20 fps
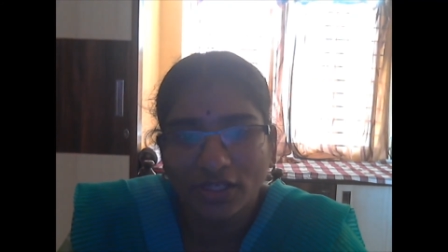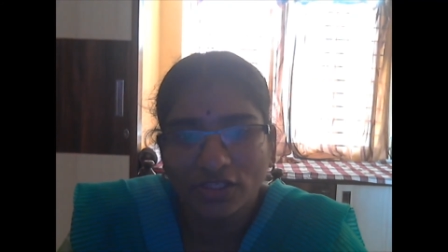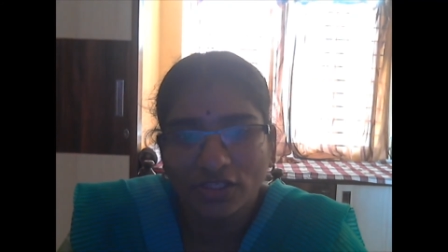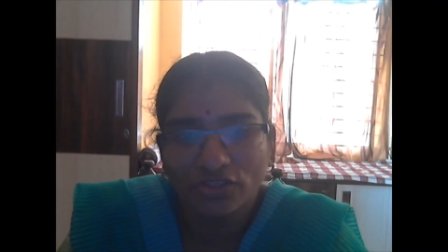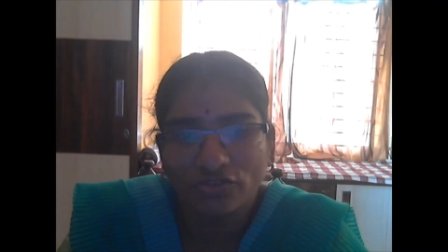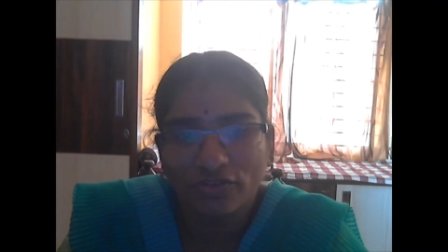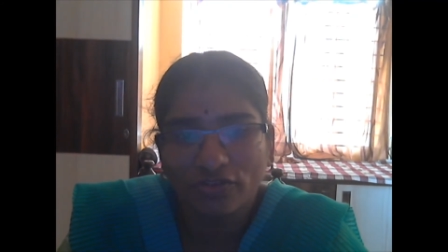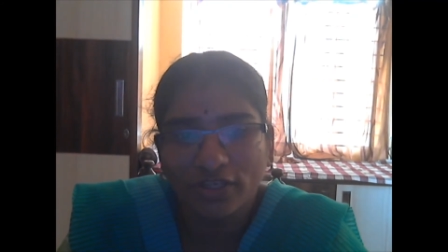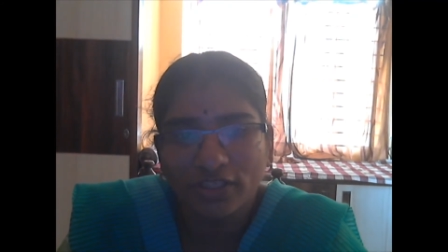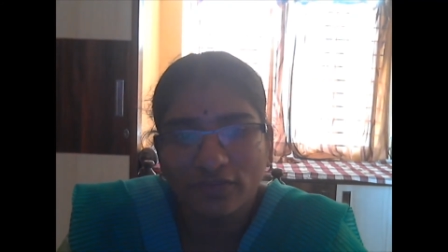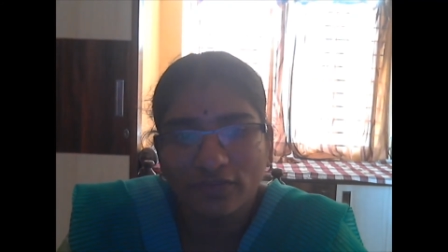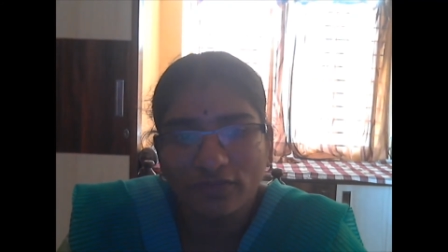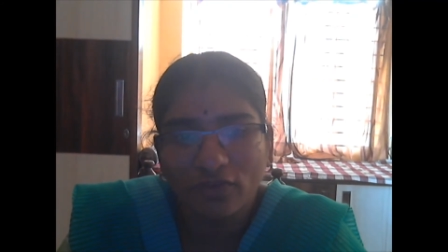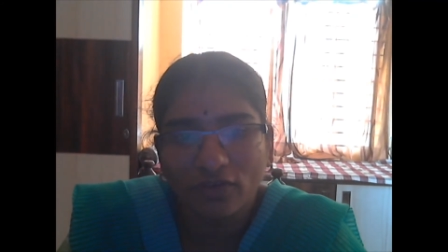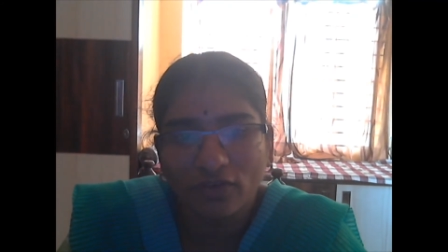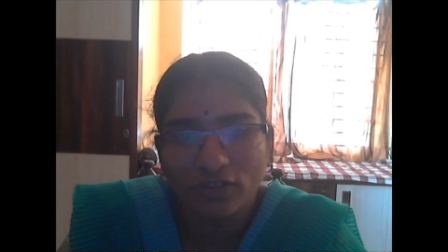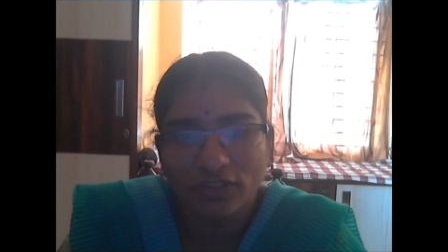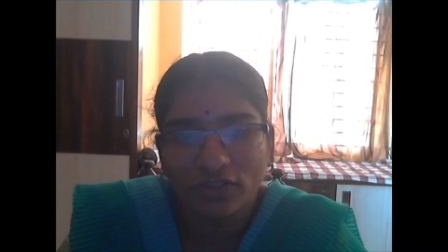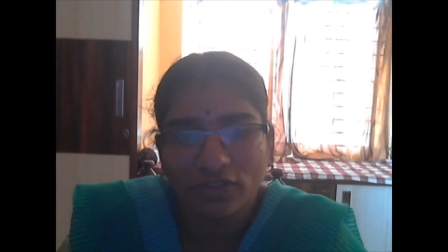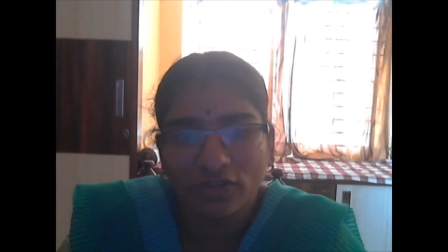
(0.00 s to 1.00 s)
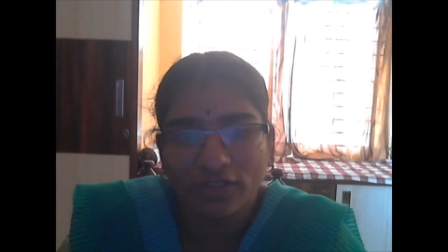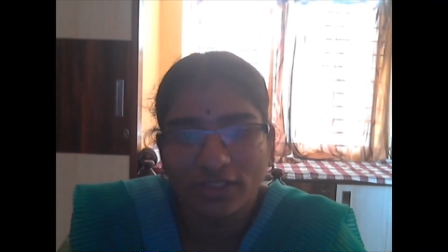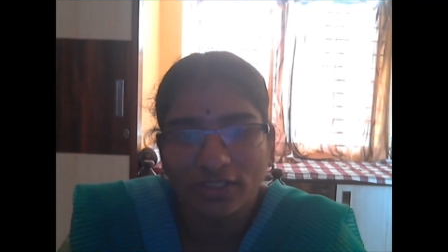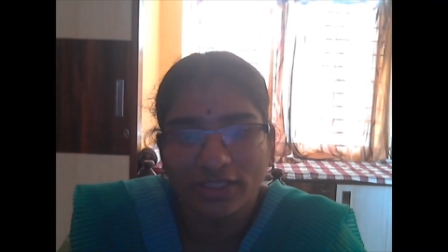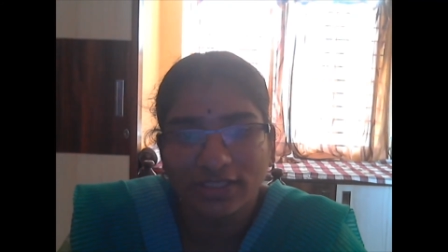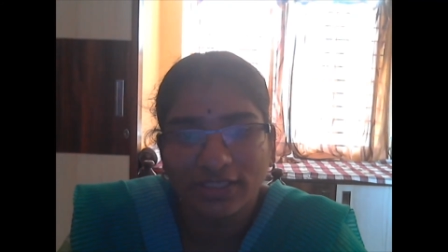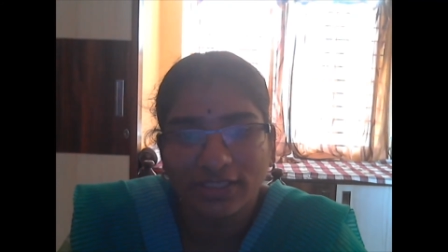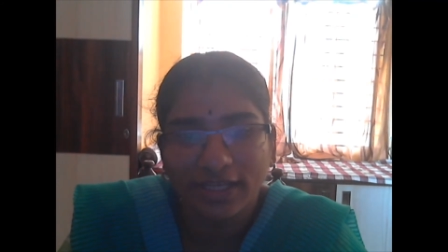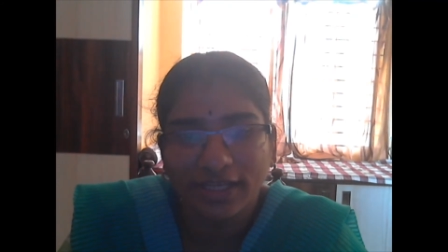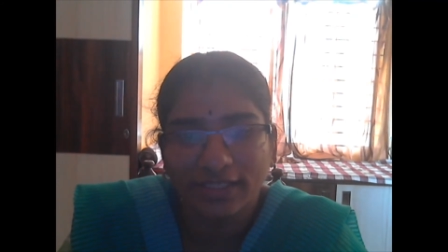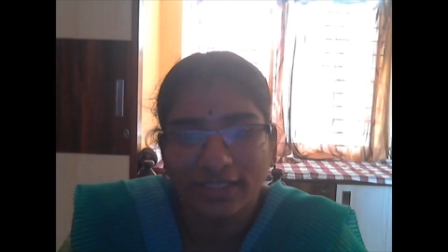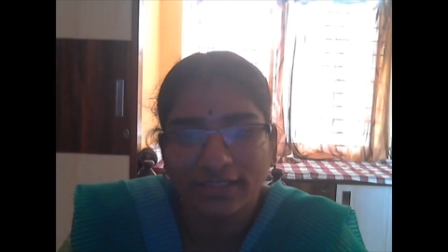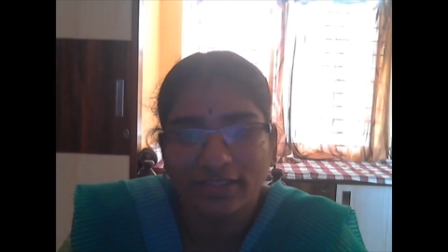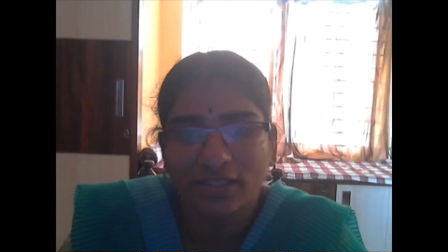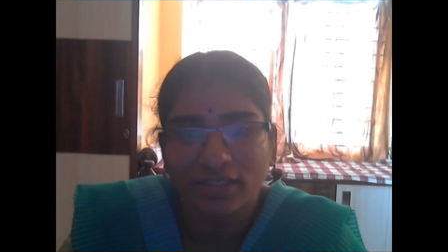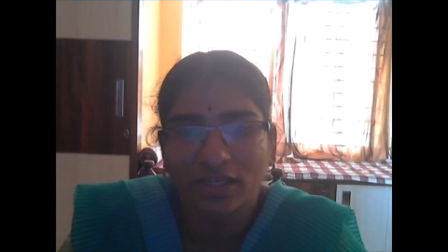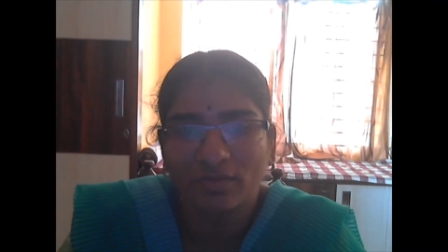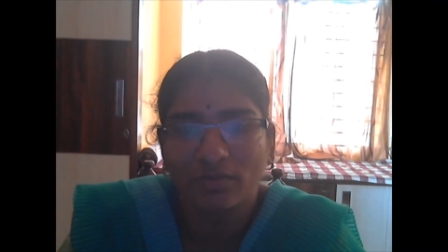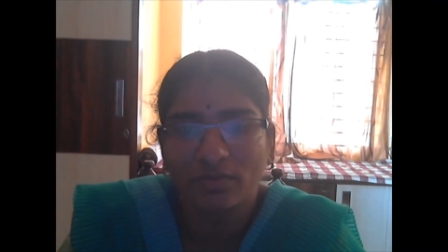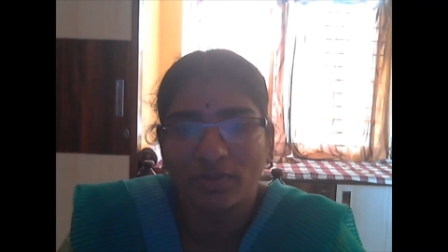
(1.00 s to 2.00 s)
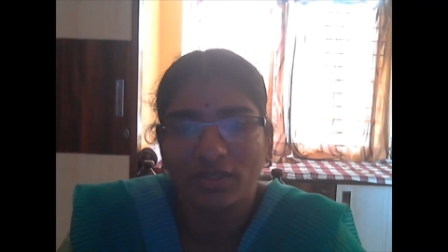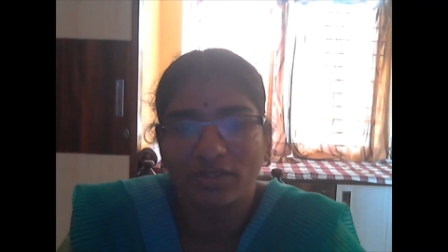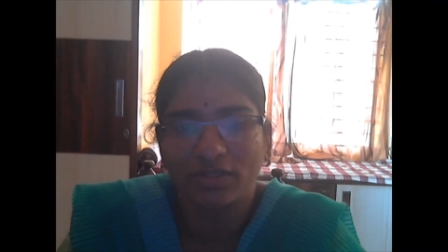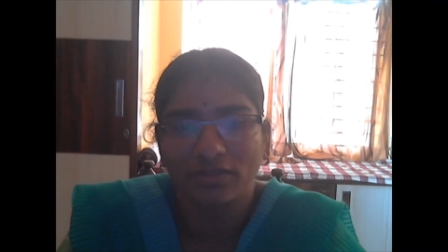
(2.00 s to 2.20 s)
Stress falls on the second syllable.